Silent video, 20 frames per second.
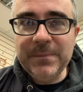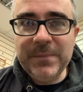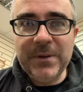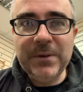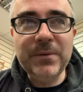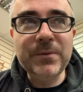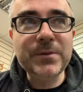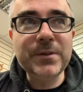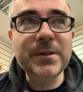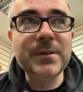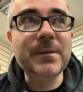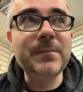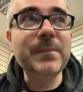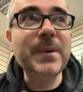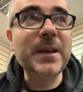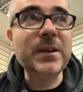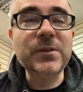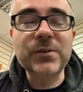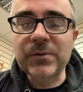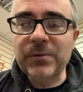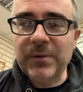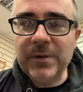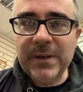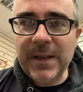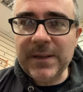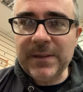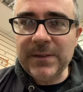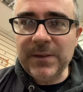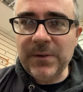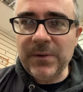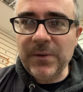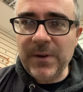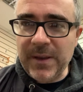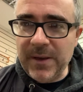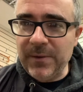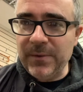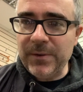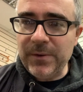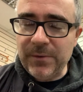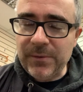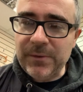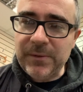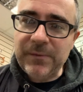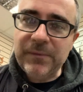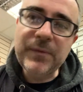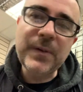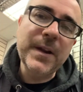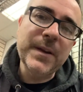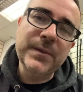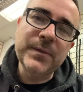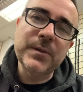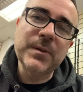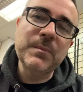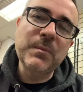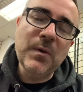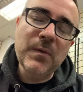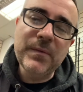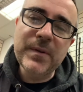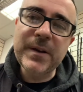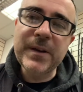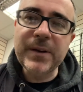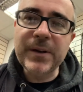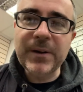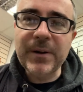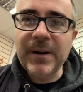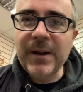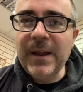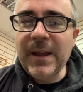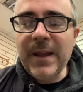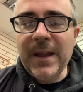You're going to make sure that, you know, here, you're a good fighter. Come over here.